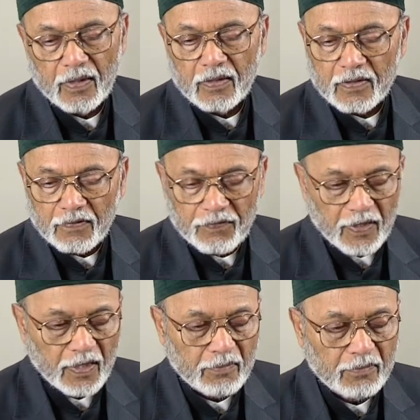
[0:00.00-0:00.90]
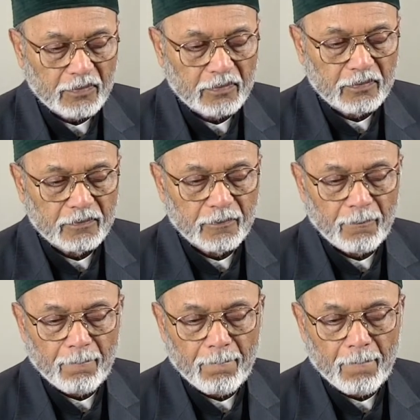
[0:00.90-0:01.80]
tafhim
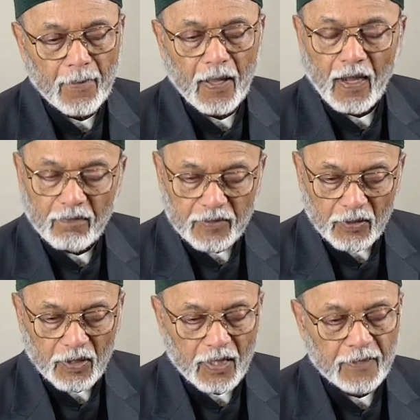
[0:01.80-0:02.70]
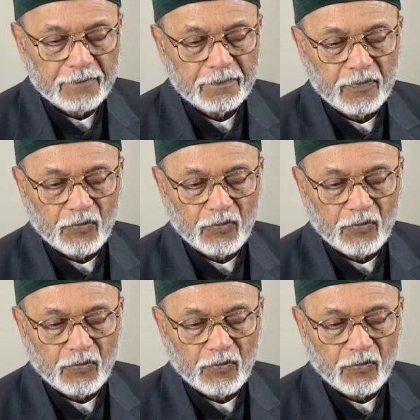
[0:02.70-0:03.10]
of the Quran,